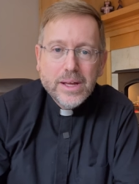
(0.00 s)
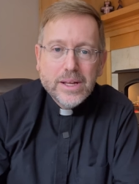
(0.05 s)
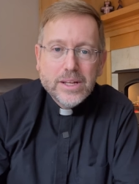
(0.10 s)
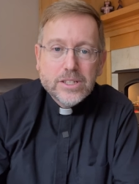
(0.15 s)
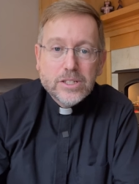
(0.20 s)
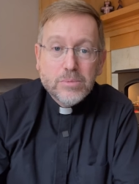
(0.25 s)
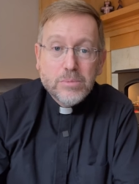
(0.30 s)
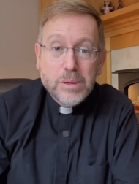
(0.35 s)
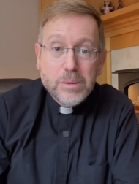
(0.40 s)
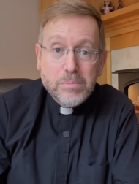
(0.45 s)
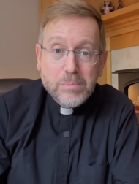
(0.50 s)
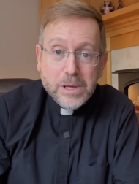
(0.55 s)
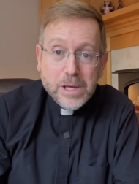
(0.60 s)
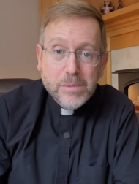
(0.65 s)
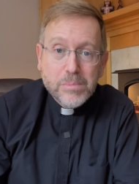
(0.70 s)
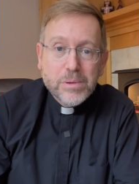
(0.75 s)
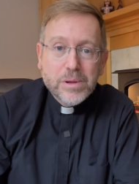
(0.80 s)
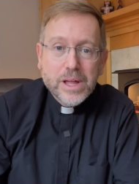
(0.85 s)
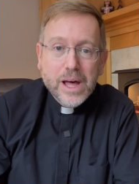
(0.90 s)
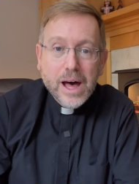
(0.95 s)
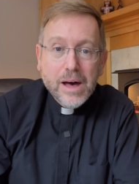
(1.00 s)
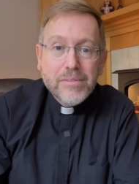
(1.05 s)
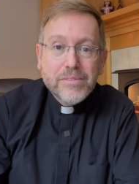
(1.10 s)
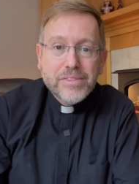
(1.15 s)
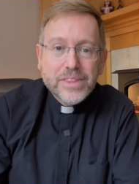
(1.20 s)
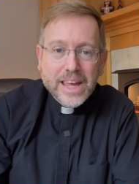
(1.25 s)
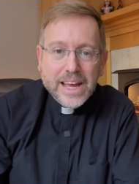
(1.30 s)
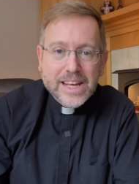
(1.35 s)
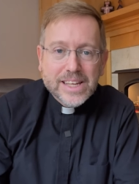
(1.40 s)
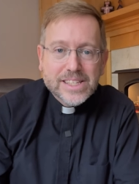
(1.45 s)
to be people of
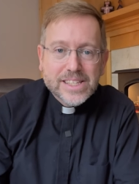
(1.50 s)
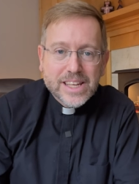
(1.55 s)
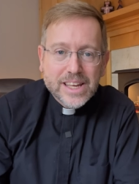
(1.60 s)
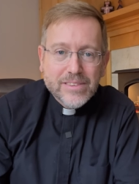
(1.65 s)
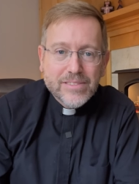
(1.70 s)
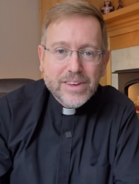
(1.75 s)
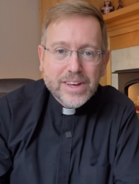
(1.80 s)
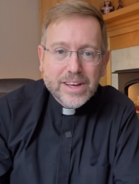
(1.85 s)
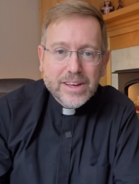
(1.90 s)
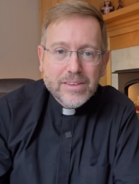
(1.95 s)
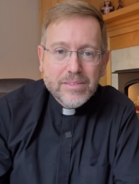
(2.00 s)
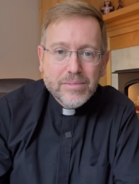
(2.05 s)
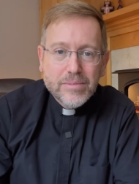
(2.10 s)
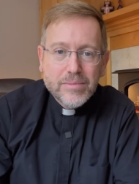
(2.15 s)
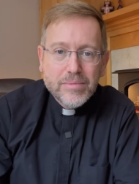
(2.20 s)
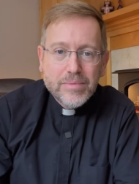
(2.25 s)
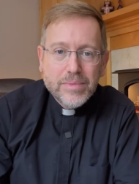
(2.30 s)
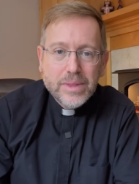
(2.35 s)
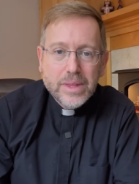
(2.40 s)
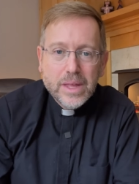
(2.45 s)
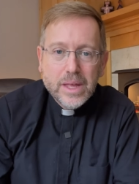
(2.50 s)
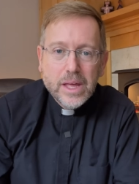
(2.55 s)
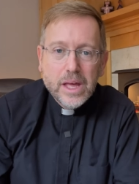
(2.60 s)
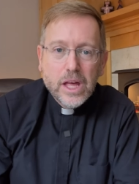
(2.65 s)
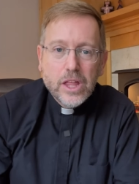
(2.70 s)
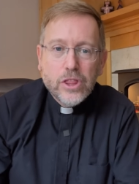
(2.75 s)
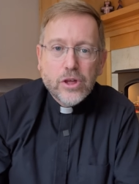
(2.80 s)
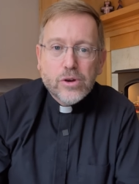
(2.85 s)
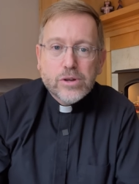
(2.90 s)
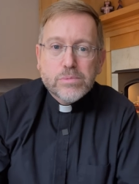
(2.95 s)
Thanksgiving
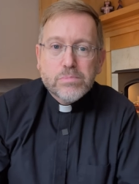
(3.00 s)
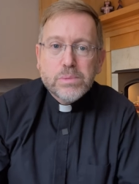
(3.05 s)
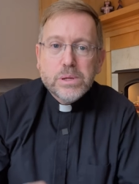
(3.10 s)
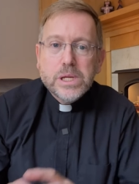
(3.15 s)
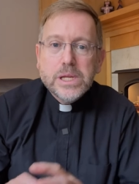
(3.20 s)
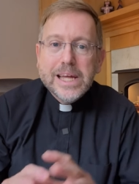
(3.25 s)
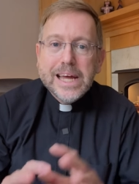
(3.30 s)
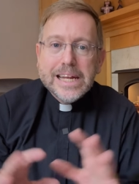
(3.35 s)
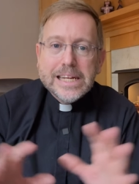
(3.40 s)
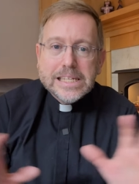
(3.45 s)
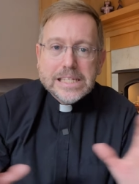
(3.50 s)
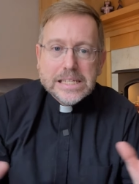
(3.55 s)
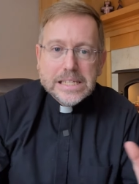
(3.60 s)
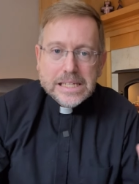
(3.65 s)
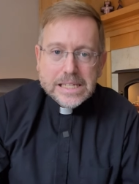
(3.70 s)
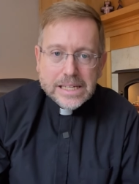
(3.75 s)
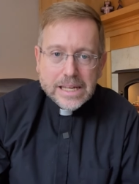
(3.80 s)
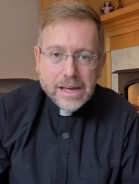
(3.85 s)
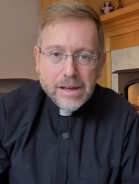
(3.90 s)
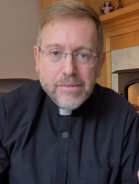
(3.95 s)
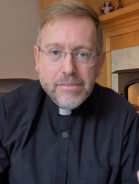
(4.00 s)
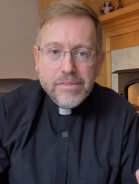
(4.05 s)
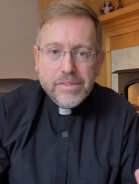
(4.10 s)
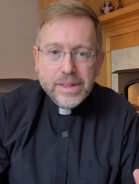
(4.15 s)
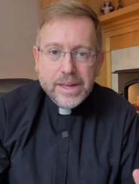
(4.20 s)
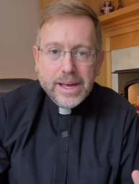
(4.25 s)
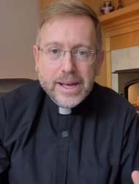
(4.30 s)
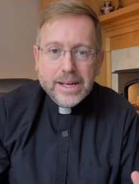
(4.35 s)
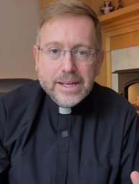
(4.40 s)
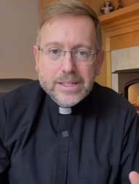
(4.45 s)
there's plenty of
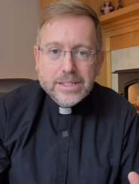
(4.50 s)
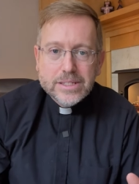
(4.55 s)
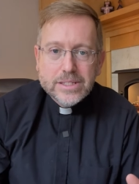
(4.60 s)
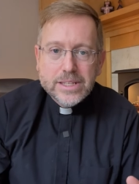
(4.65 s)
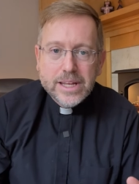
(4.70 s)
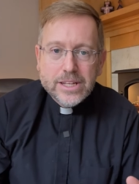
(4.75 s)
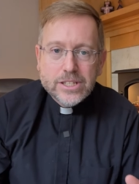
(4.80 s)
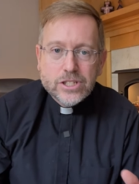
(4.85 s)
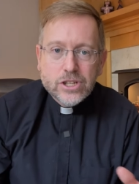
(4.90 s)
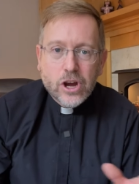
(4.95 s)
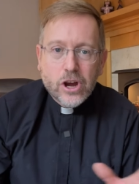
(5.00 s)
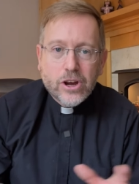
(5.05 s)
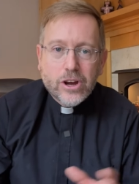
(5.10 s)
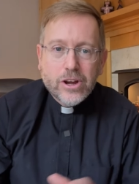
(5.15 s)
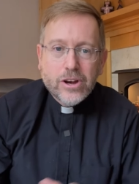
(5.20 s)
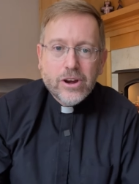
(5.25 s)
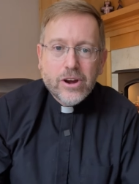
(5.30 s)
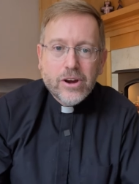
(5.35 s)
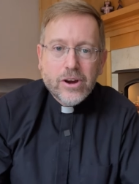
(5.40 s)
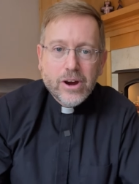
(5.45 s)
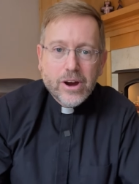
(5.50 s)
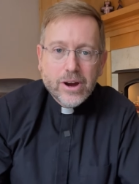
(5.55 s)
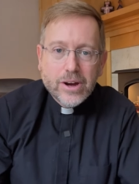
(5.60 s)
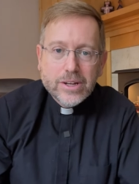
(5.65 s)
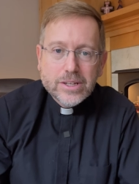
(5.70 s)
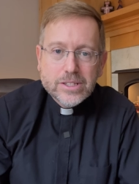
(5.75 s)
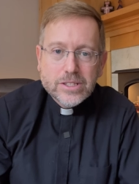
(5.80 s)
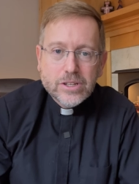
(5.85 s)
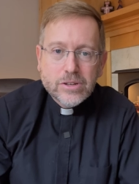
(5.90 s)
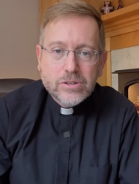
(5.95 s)
things that darken our
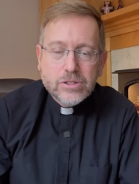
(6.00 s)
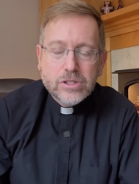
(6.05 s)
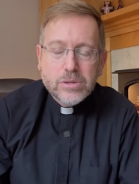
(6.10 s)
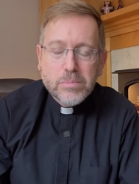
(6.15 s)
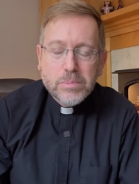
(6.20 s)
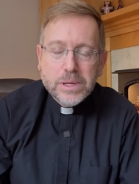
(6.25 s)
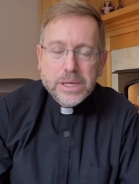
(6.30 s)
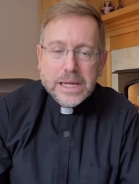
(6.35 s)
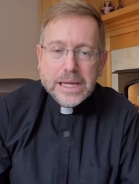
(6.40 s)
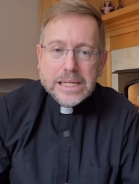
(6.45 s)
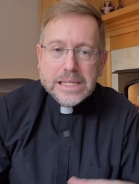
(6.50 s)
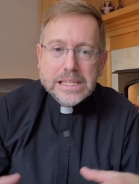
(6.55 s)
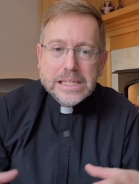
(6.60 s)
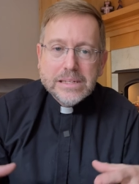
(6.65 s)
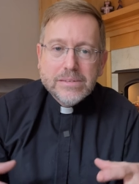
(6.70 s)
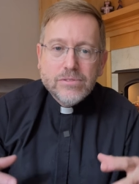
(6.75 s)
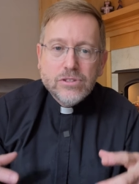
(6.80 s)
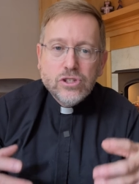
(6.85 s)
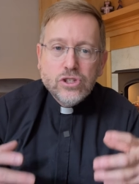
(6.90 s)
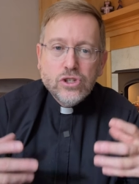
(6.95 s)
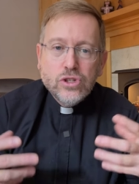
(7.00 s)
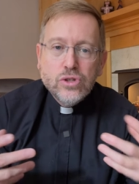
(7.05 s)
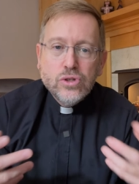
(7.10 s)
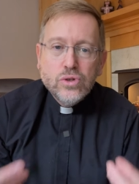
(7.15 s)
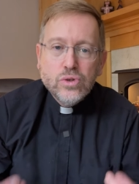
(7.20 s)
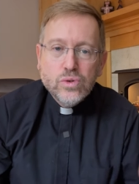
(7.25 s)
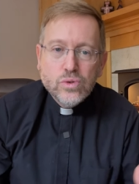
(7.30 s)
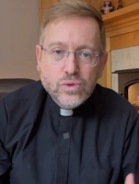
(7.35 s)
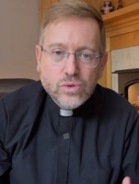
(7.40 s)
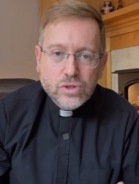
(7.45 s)
hearts. There's plenty of
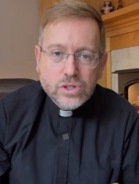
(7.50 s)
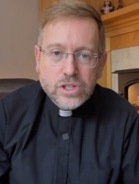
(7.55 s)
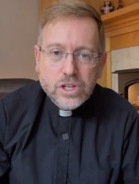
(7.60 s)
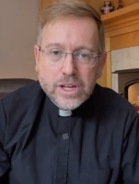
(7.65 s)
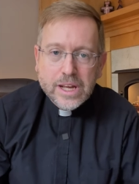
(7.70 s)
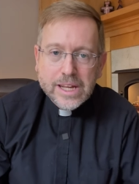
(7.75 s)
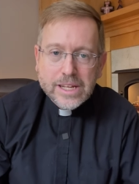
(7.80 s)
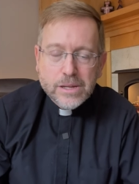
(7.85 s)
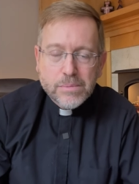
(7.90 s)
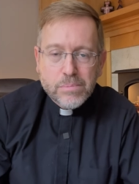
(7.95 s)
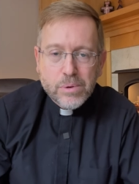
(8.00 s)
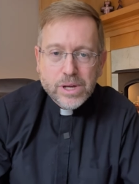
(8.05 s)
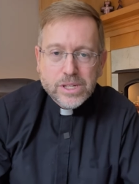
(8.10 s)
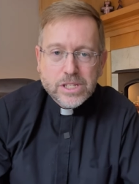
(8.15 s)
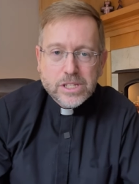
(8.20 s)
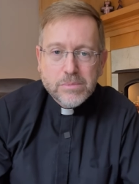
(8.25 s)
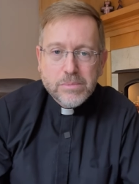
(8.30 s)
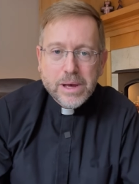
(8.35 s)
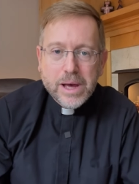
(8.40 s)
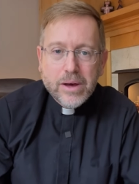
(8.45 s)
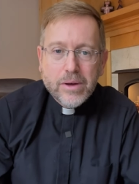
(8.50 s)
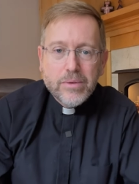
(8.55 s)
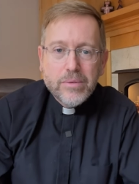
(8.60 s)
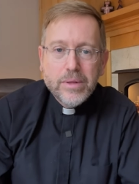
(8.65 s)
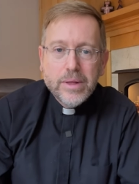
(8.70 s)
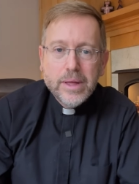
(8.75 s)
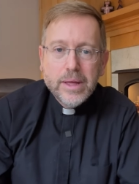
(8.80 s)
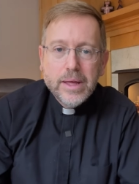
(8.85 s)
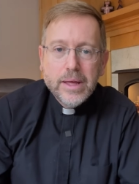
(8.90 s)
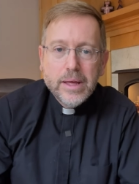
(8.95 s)
news to get depressed about.
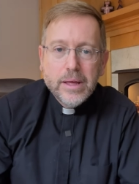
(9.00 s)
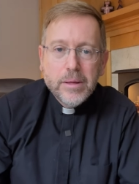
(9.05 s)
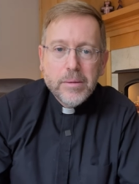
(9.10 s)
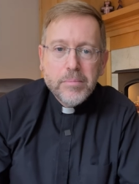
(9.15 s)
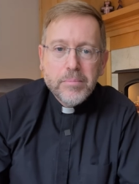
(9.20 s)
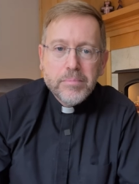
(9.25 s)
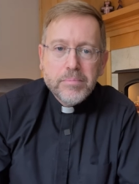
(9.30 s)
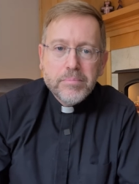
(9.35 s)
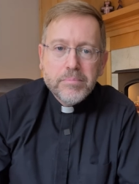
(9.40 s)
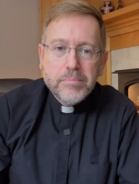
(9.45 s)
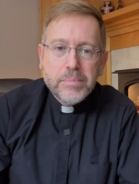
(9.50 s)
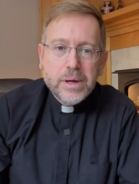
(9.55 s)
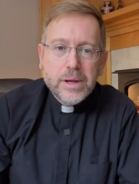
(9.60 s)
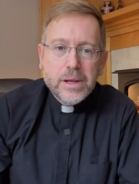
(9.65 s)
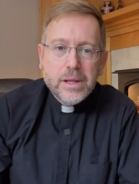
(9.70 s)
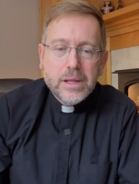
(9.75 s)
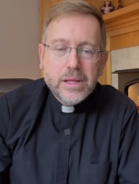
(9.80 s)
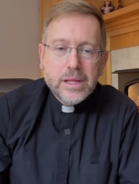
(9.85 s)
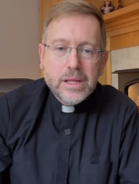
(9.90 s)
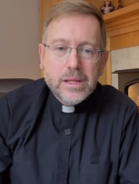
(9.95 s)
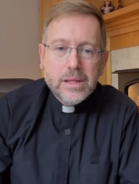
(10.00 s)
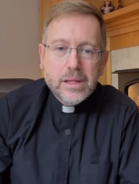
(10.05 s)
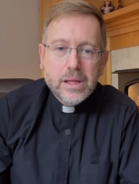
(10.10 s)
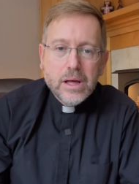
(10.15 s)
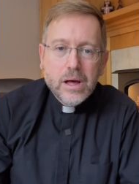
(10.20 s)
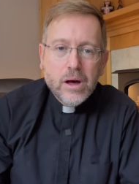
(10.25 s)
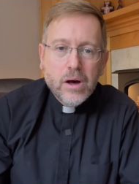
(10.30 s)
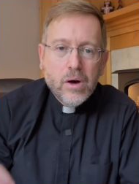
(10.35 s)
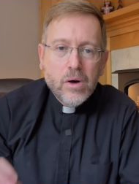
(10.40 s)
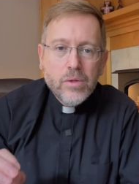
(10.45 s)
But
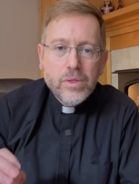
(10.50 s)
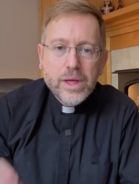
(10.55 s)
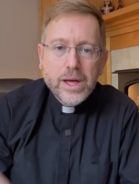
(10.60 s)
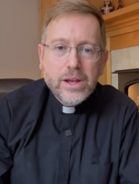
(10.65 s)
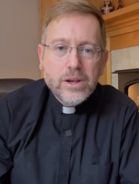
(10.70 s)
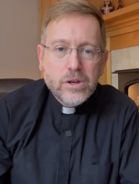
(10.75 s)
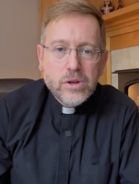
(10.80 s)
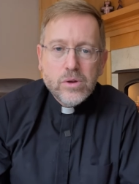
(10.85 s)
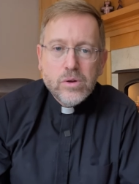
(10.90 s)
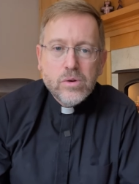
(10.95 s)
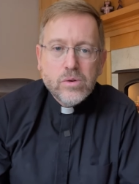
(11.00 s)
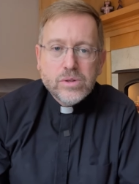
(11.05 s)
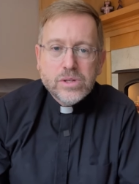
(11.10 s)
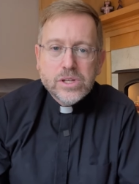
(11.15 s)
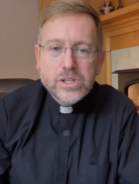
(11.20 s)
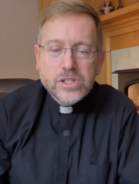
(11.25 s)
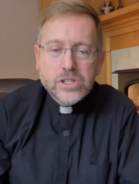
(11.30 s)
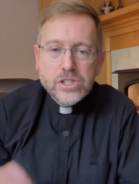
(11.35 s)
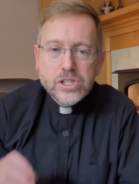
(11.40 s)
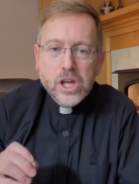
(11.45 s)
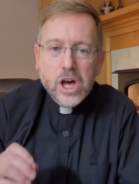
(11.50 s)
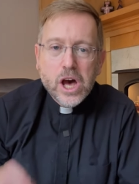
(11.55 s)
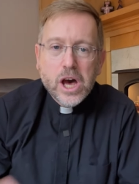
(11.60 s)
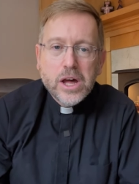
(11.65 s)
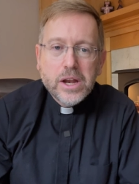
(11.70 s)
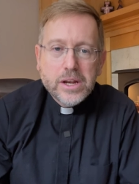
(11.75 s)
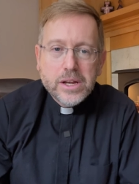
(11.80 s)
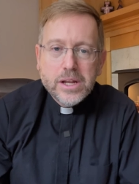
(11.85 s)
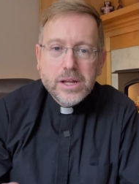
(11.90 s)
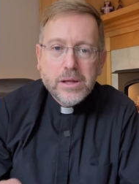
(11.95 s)
all that news is not